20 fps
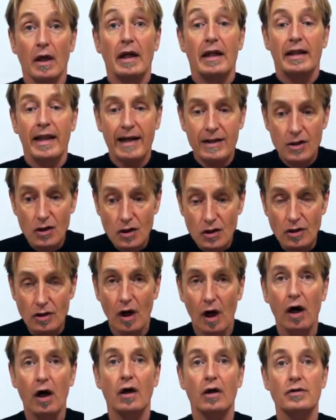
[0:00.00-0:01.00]
Let's
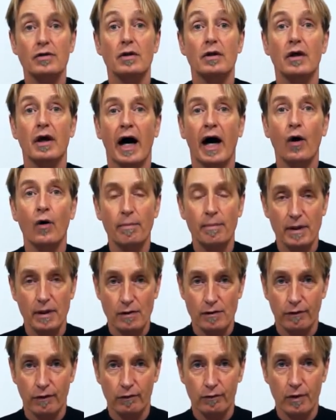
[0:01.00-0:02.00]
start our
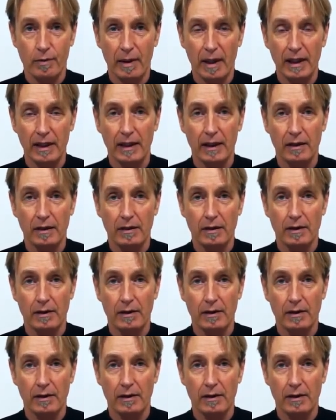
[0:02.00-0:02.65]
peaceful rebellion.